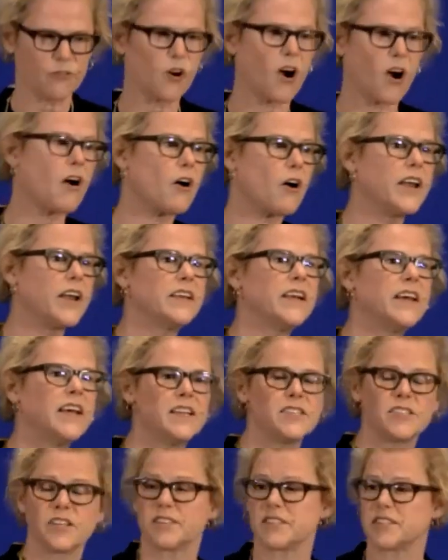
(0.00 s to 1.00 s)
for Arendt
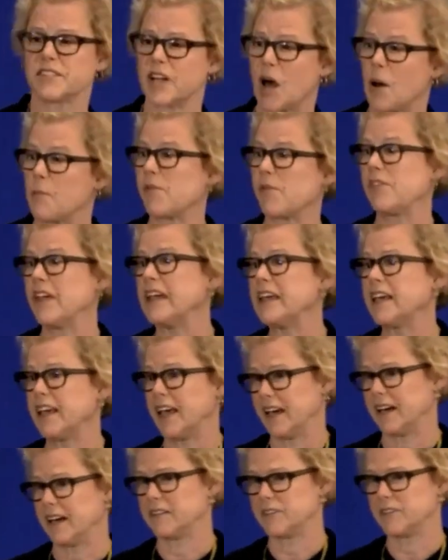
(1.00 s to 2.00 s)
to stop
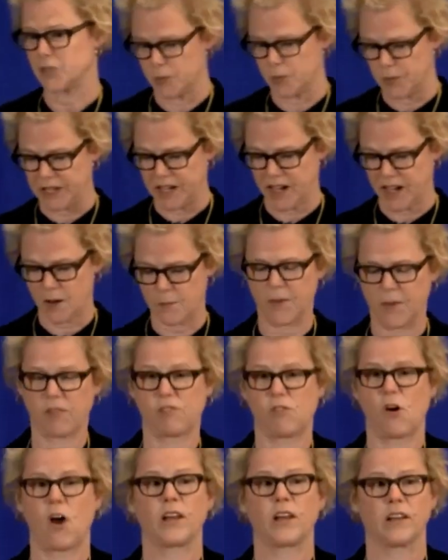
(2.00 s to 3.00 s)
thinking, to become
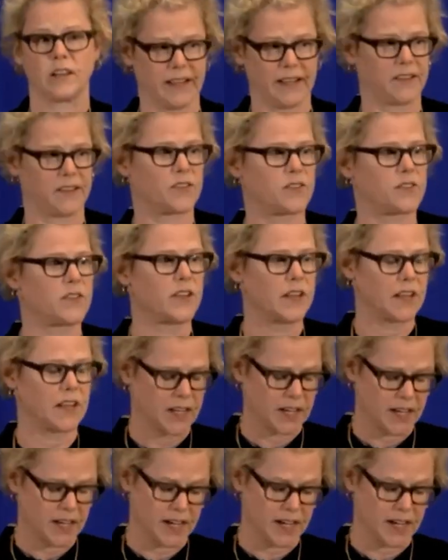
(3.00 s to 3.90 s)
thoughtless,